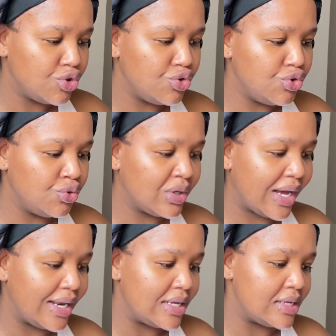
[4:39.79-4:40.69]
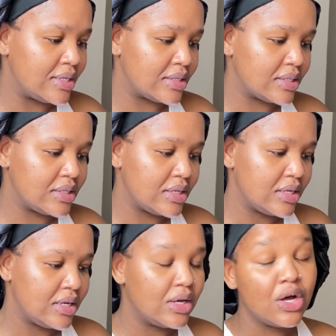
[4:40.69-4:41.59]
nude colors.
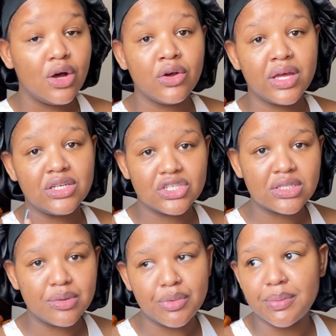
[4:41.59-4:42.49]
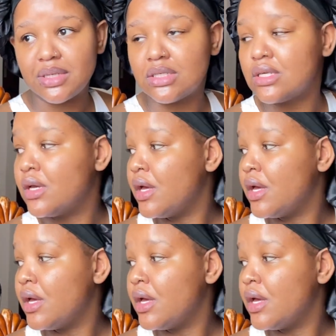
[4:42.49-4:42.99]
Okay, just a moment.